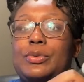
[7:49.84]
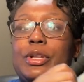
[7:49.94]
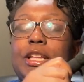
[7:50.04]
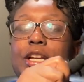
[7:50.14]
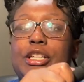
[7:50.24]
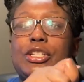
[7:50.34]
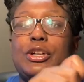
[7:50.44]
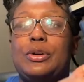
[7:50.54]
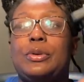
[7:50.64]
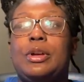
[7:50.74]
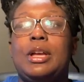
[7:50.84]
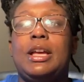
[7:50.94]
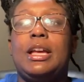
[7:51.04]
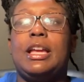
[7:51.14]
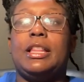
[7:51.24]
on there, so
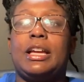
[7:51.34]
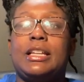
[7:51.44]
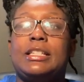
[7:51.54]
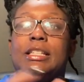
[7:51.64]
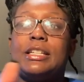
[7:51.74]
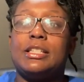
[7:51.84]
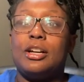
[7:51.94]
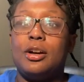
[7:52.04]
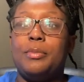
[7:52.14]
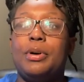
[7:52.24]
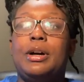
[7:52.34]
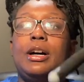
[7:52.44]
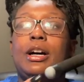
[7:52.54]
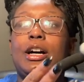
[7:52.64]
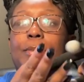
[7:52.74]
it like sticks up,
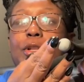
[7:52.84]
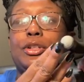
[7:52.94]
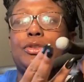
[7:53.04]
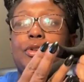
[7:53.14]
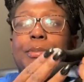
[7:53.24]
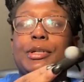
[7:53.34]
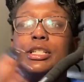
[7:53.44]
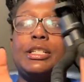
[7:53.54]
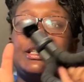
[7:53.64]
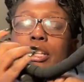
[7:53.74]
the little grippers.